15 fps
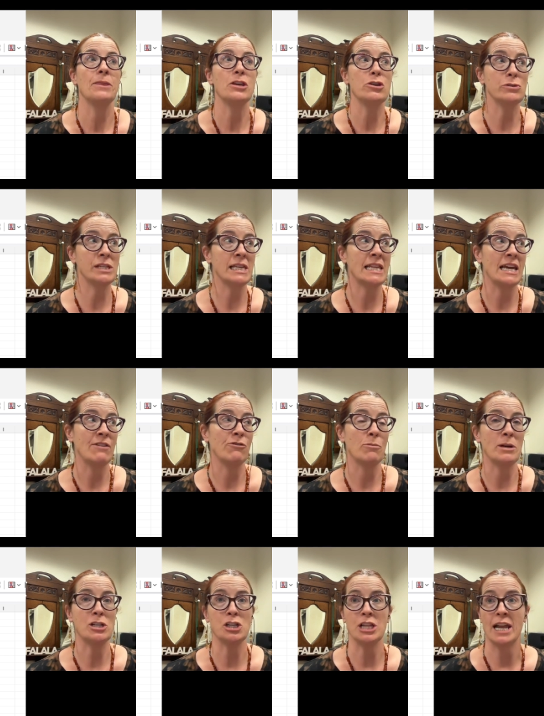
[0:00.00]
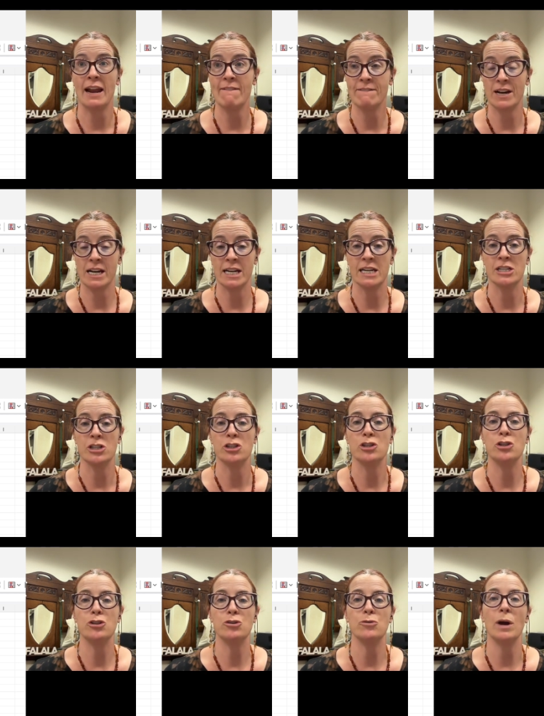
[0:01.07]
using the information that I find
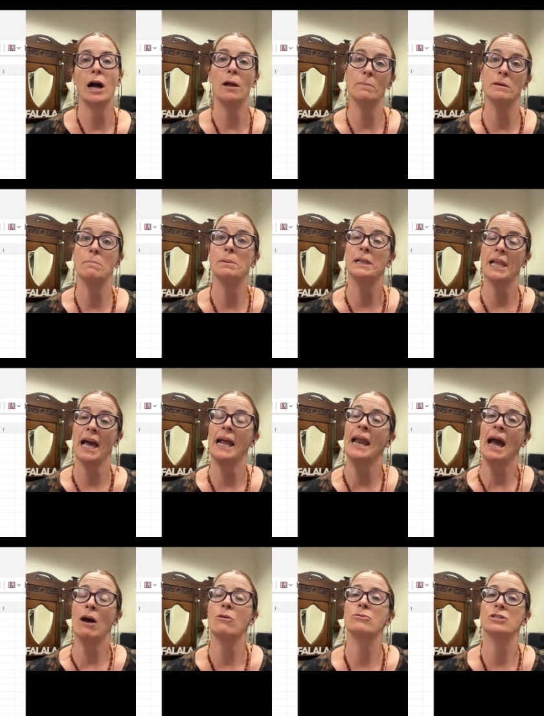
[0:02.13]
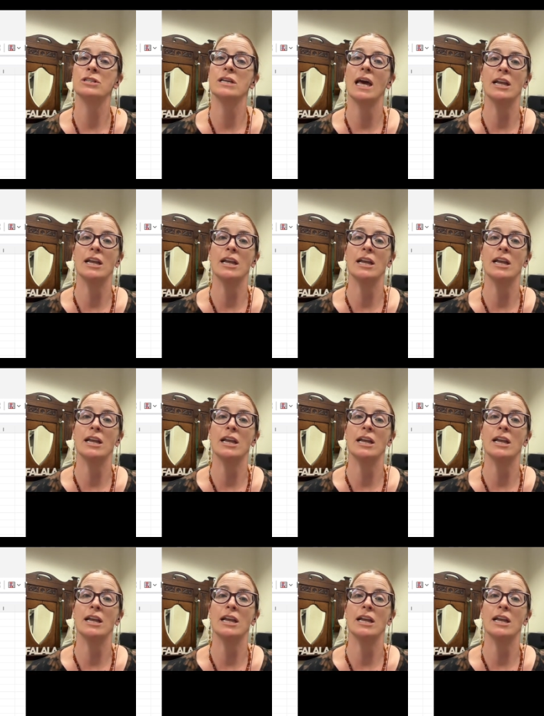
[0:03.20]
to help me plan out